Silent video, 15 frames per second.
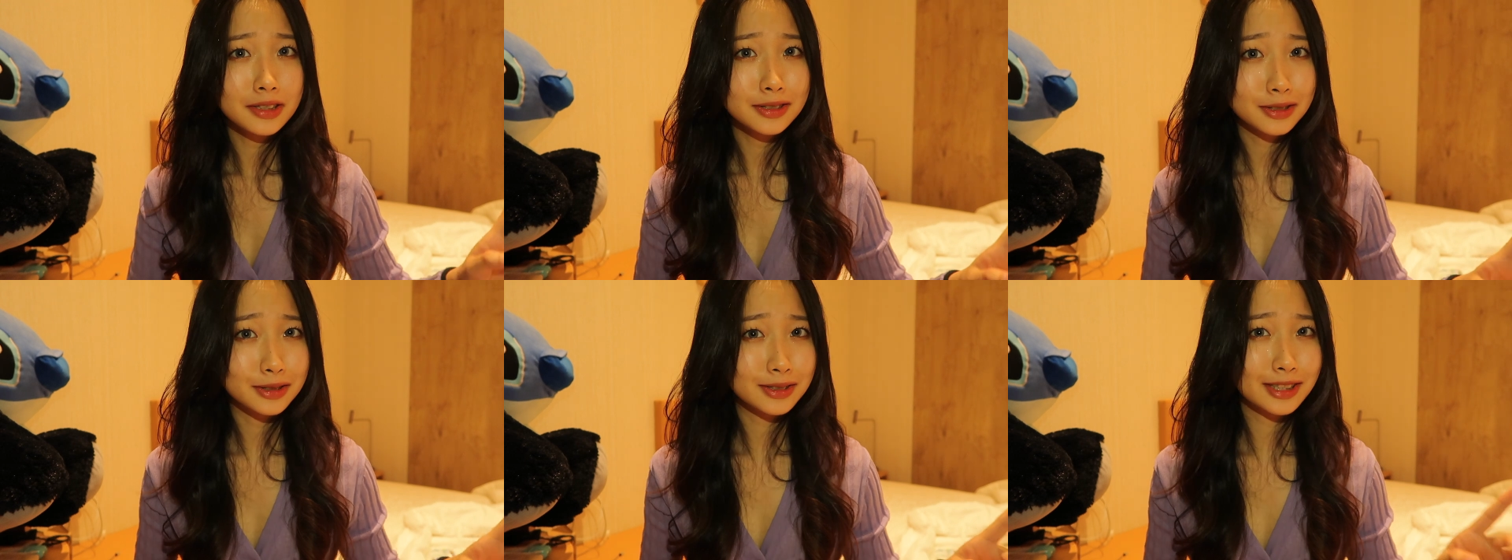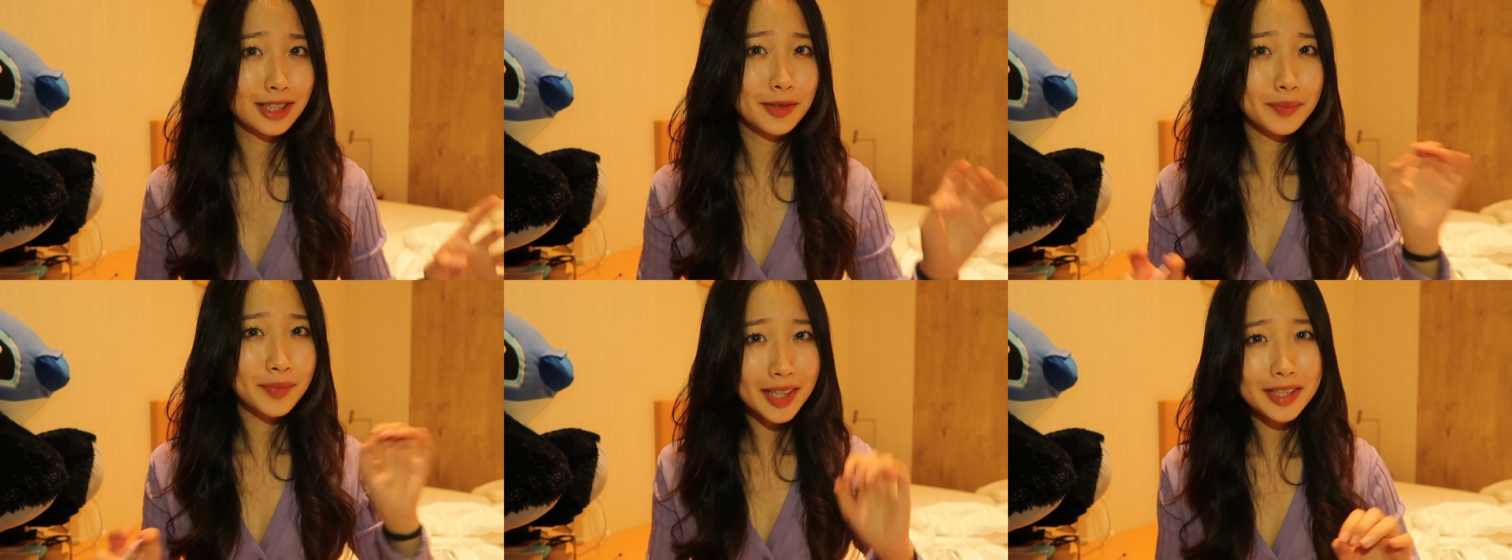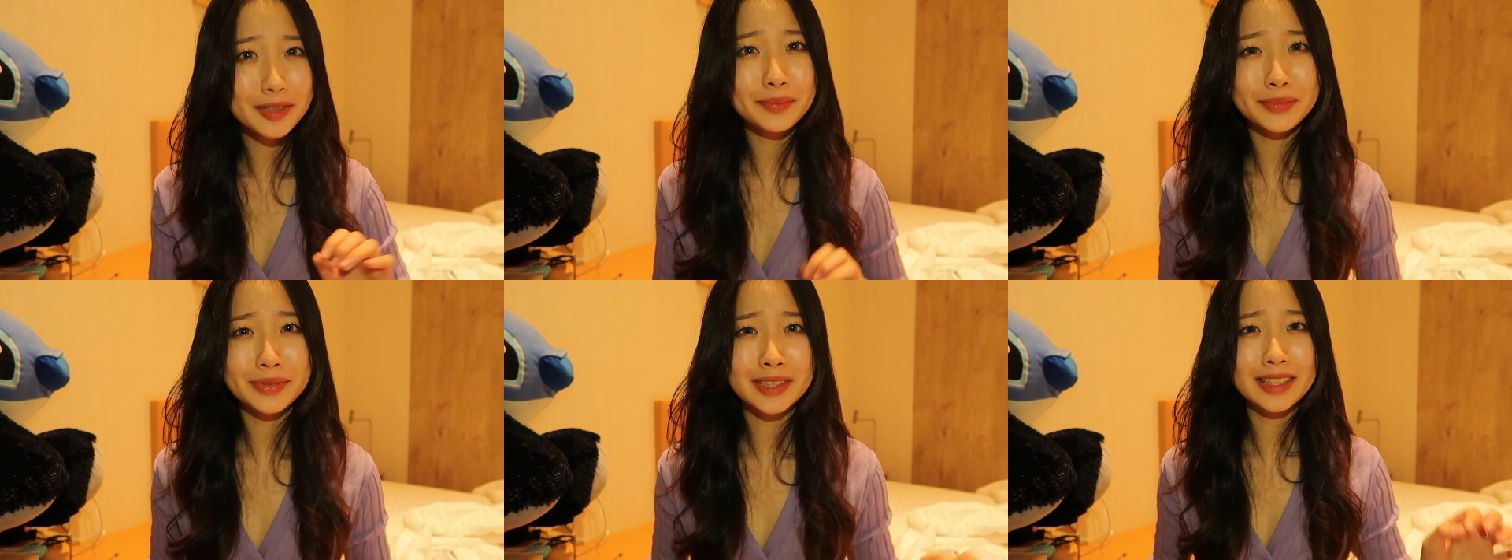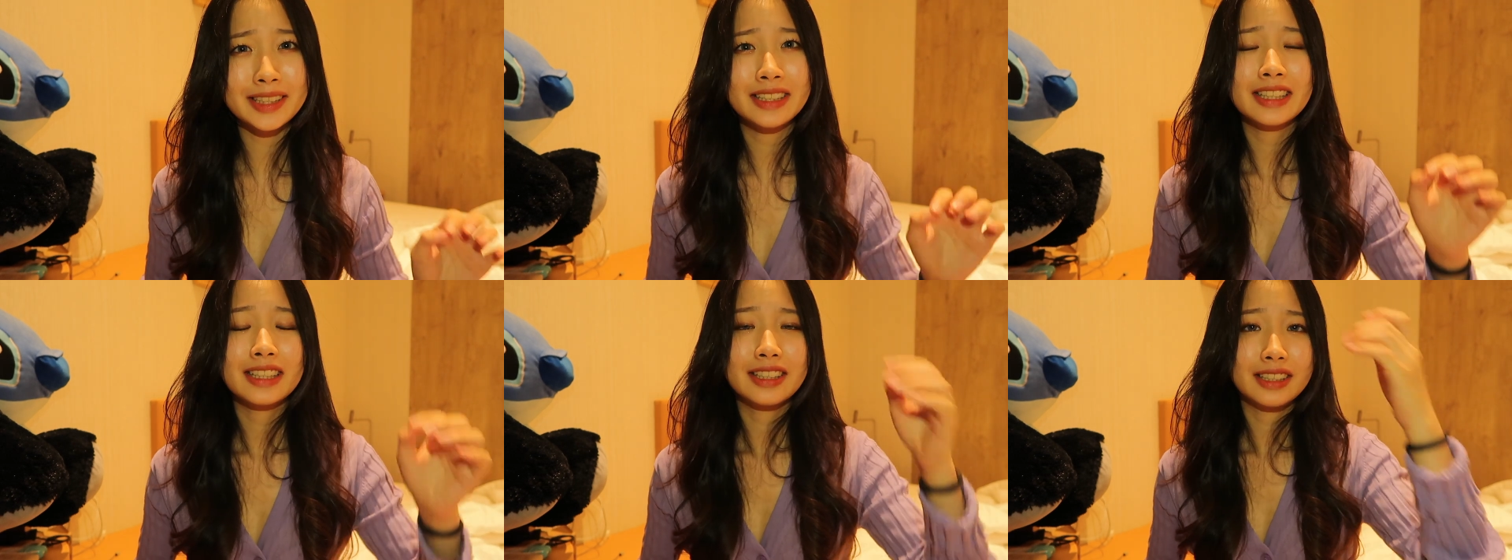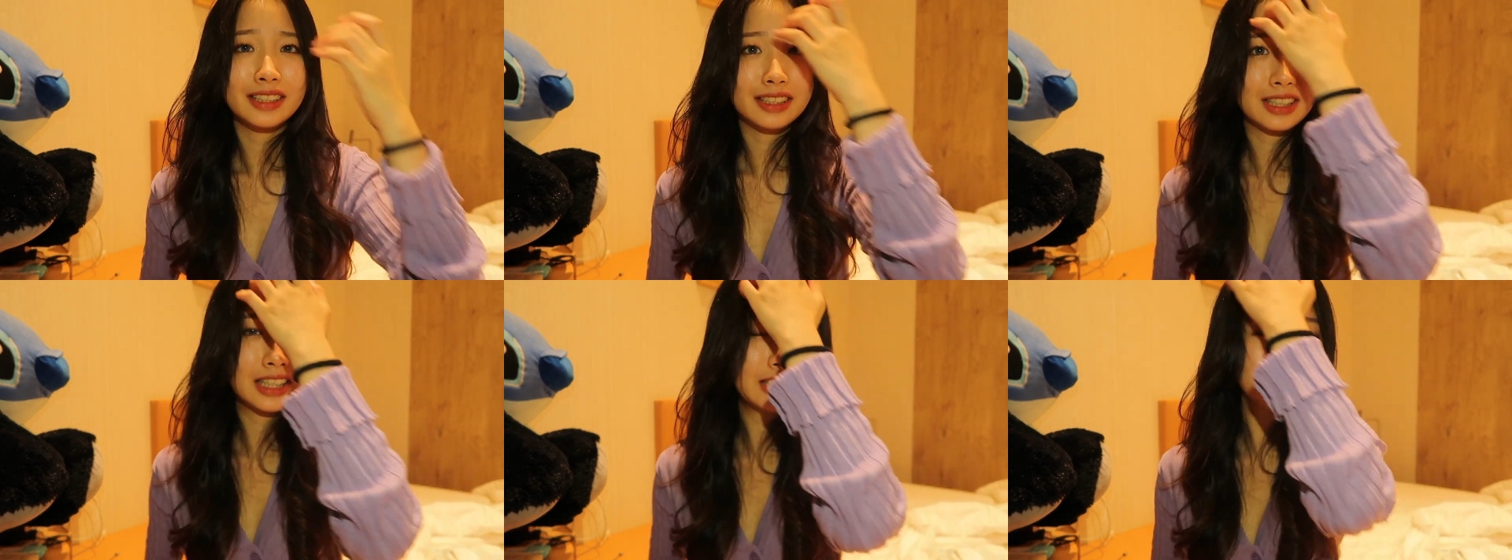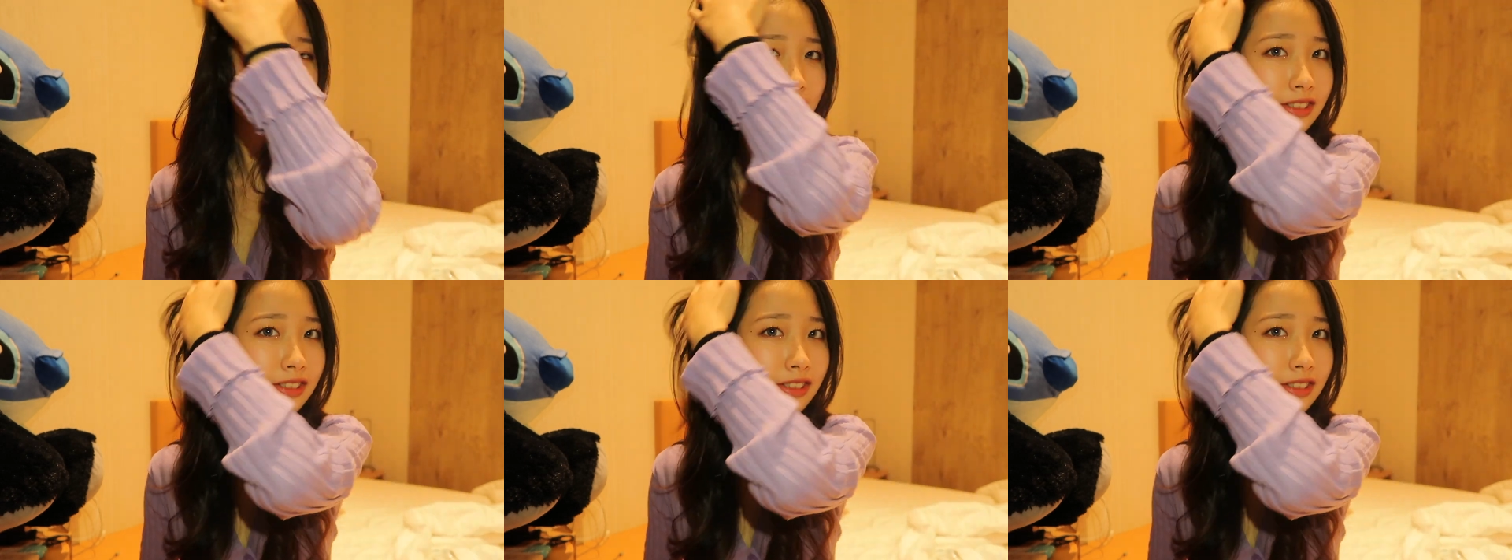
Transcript: So there might be a color